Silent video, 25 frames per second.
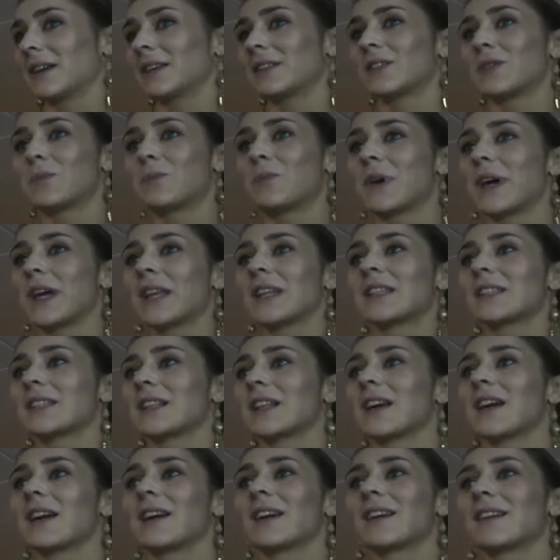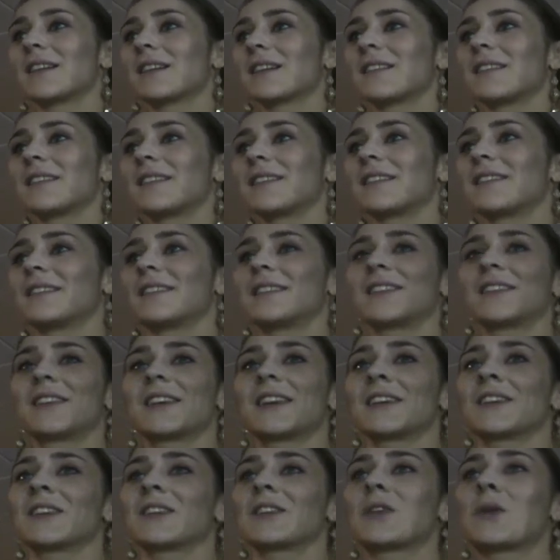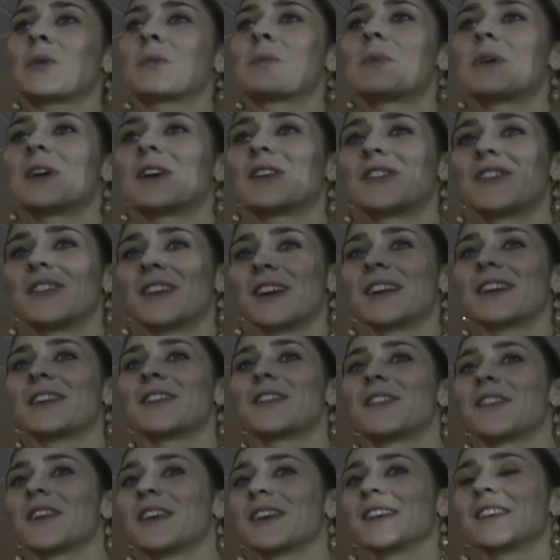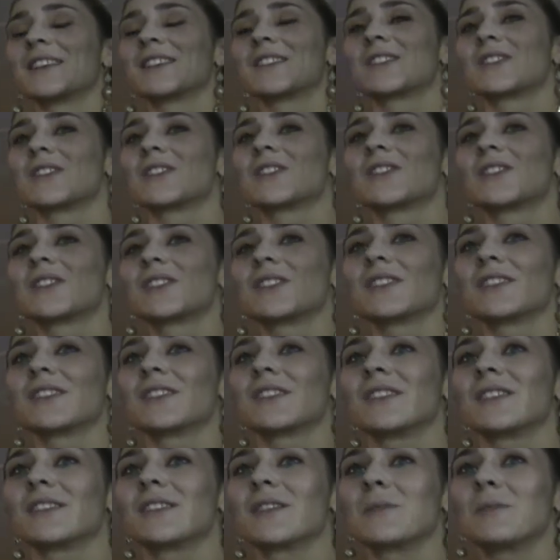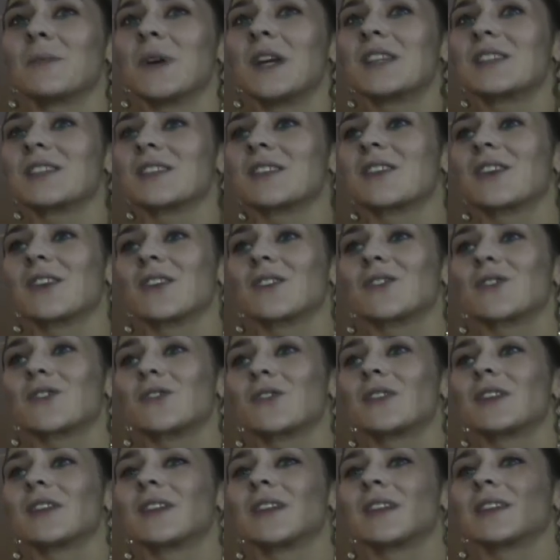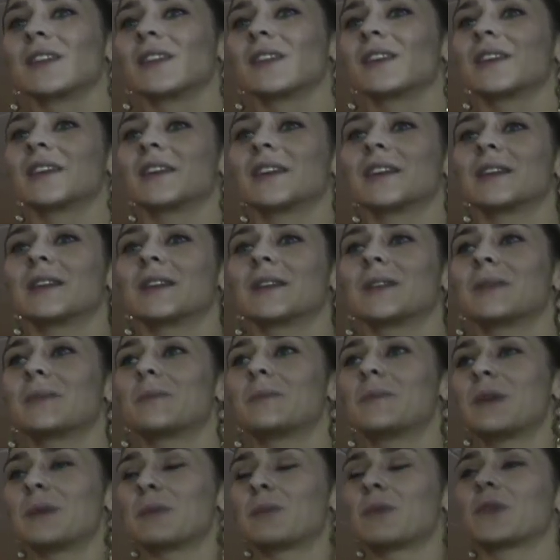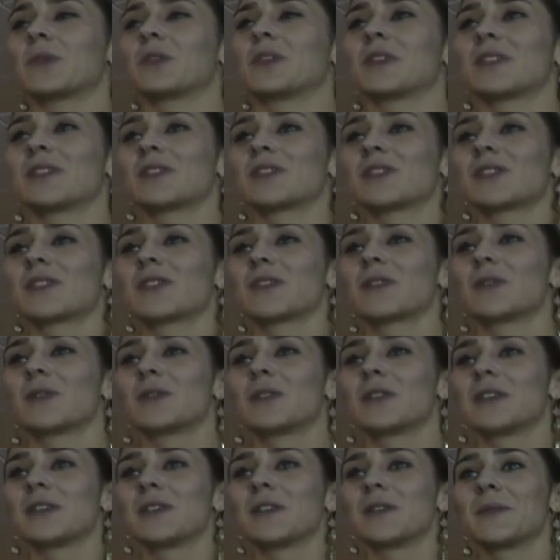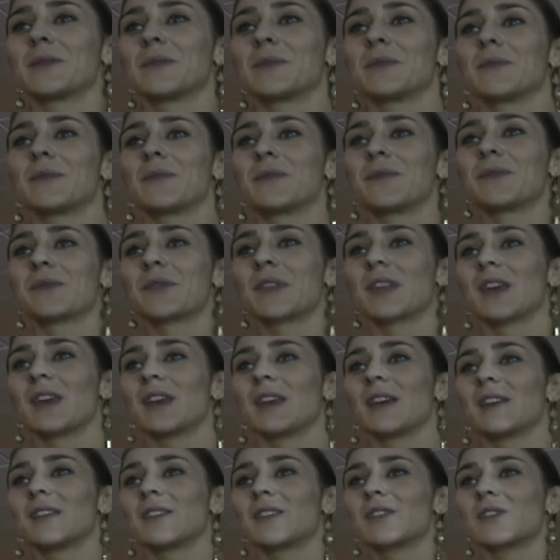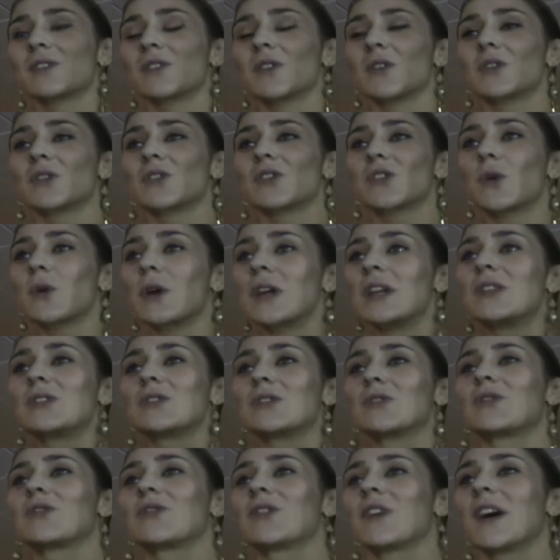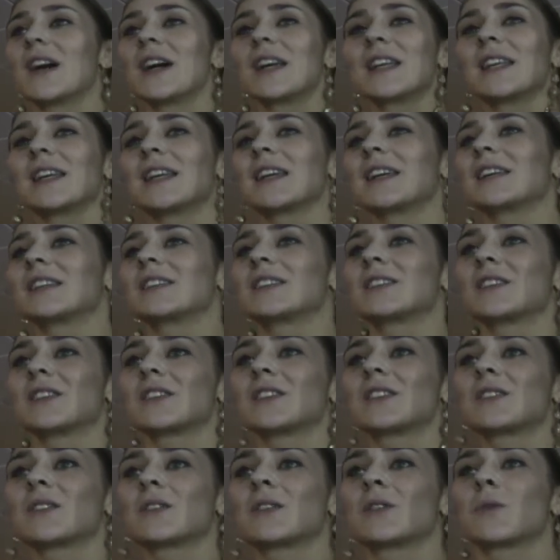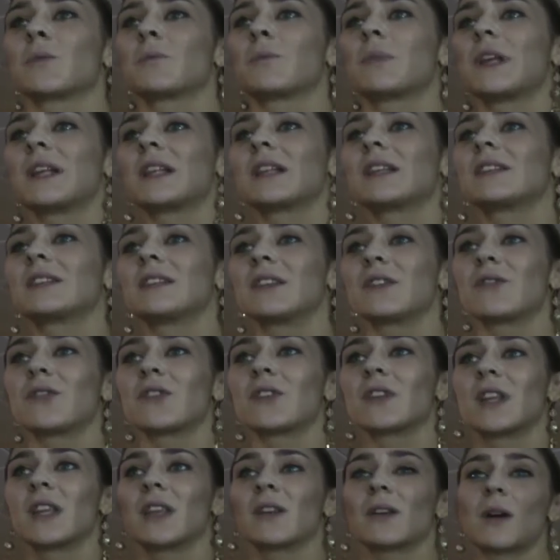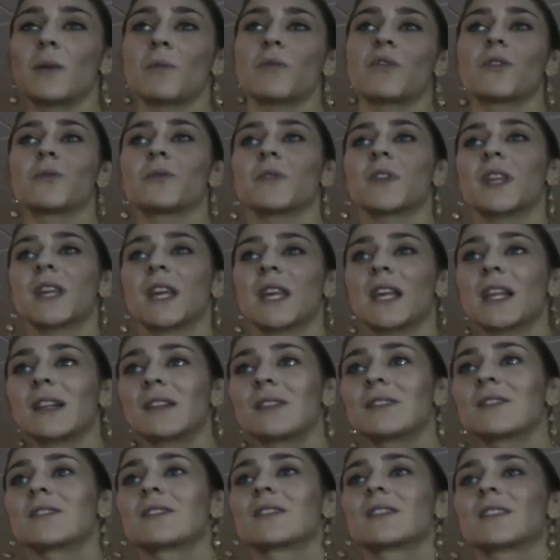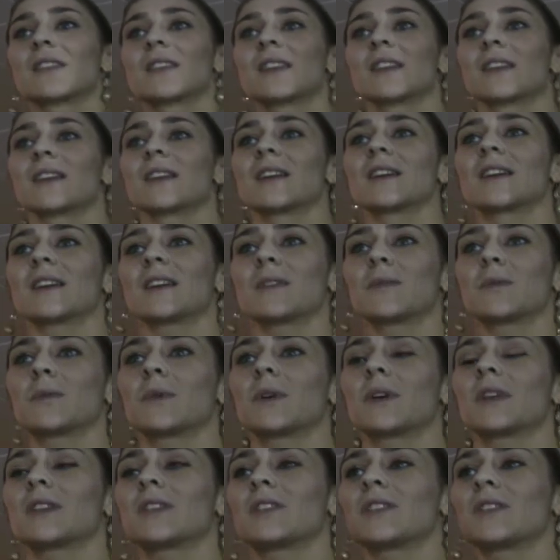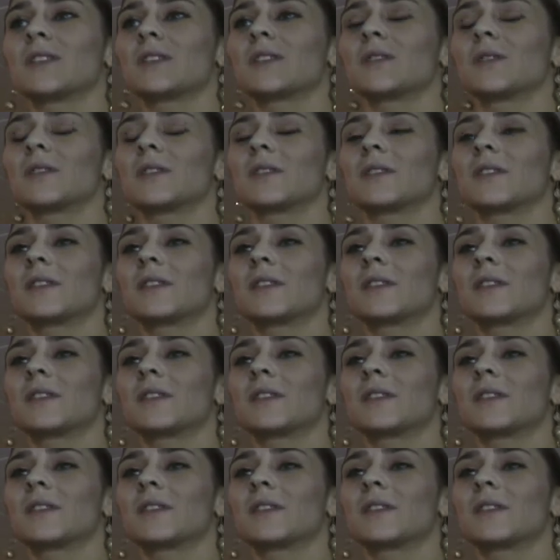Japan is like uh, you cannot compare to anything. It's such an amazing country, and uh, the people are so um, so so into fighting. It's it's completely different than I'm from the Netherlands, and, uh, and the, uh,